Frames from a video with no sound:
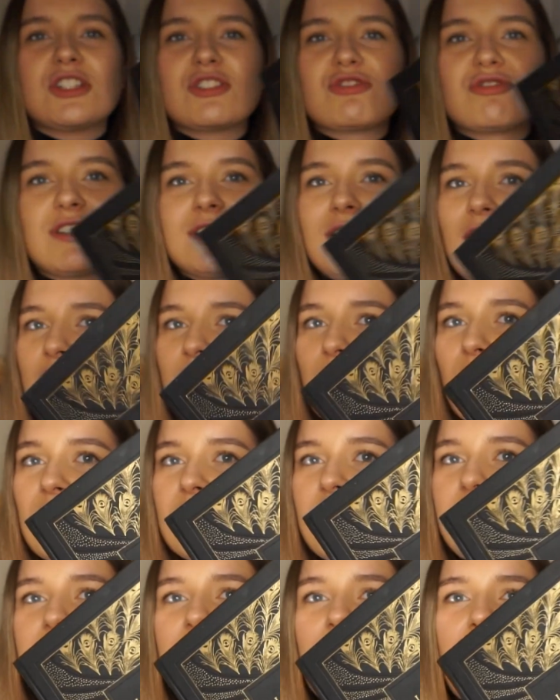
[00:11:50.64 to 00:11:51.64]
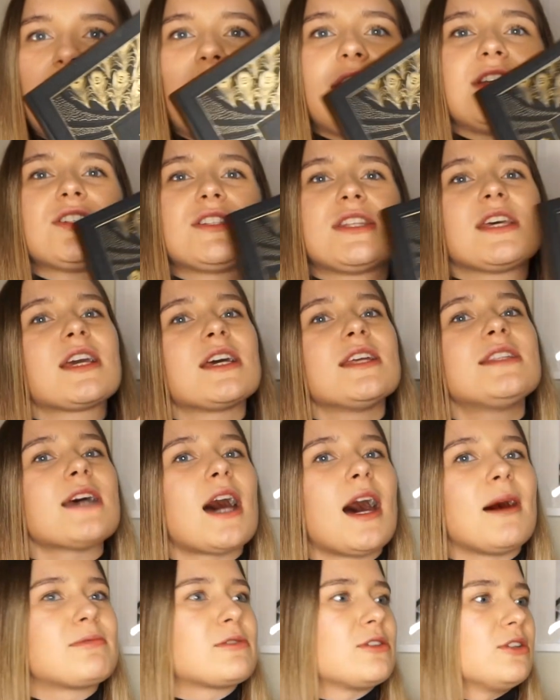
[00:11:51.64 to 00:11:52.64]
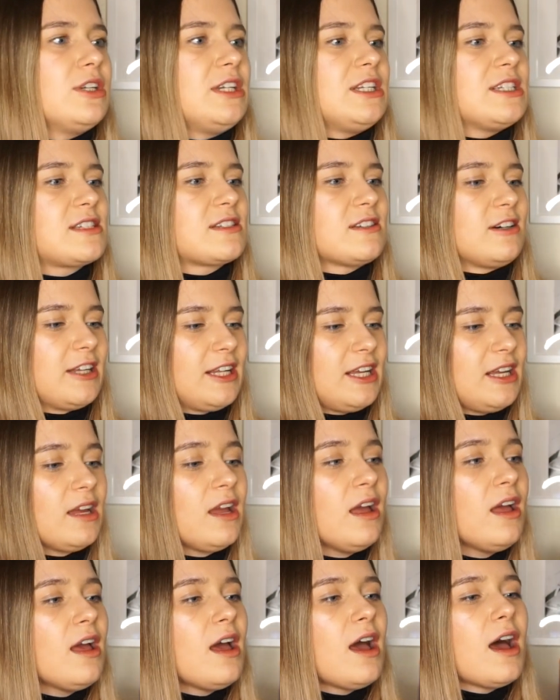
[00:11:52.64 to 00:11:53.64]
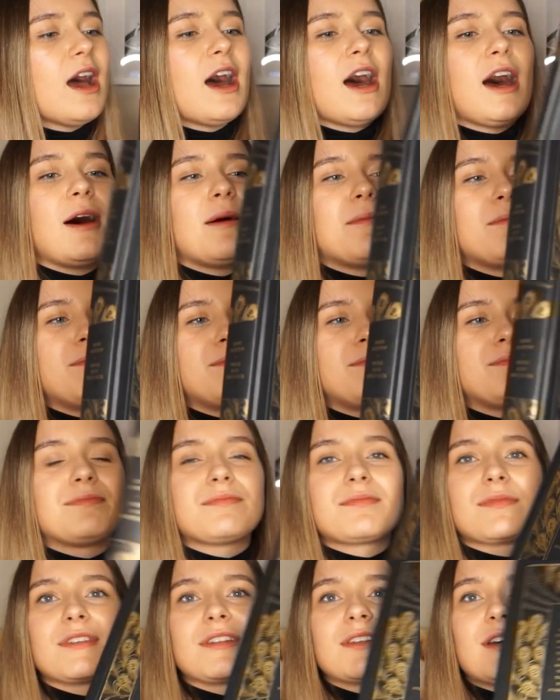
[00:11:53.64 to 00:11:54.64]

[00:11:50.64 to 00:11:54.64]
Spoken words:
just really high quality, and I just think it's absolutely stunning. And